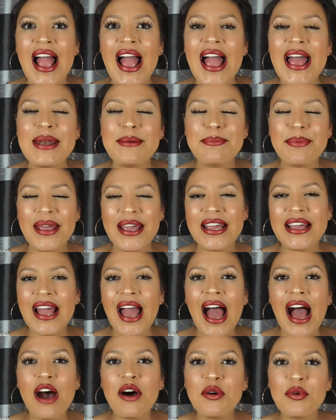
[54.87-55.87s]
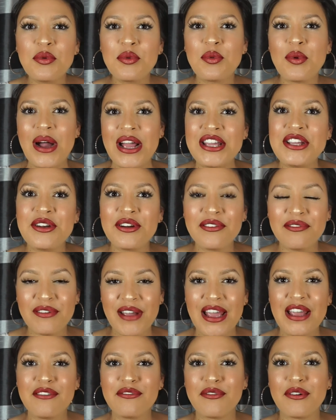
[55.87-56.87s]
and pick out what your
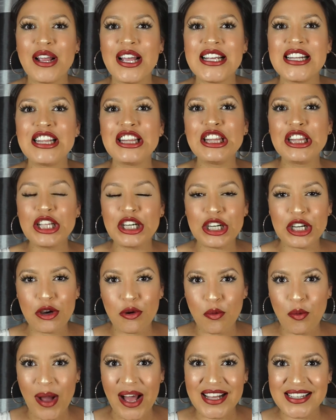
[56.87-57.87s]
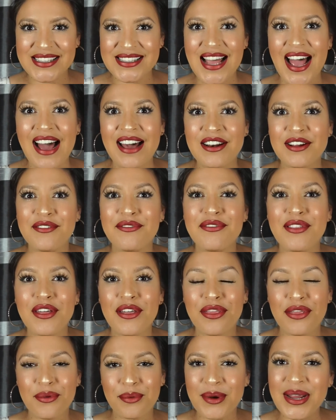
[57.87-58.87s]
favorite look was out of the
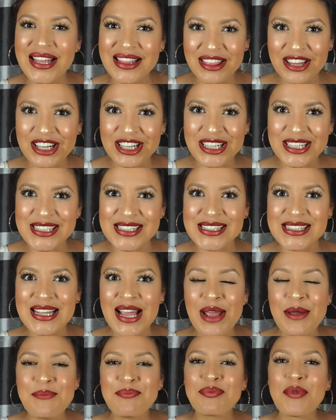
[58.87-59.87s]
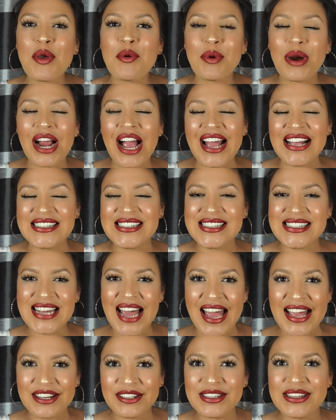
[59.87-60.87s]
three looks where I
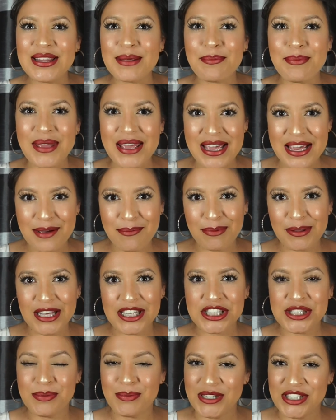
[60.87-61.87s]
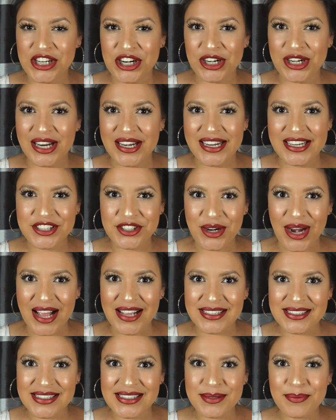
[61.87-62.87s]
styled the PinkBlush Maternity
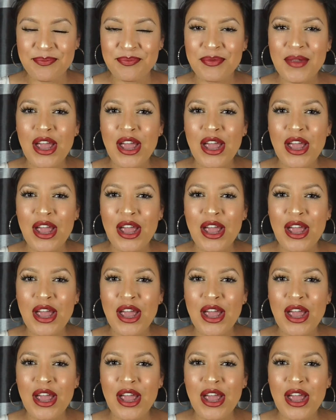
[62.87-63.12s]
dress.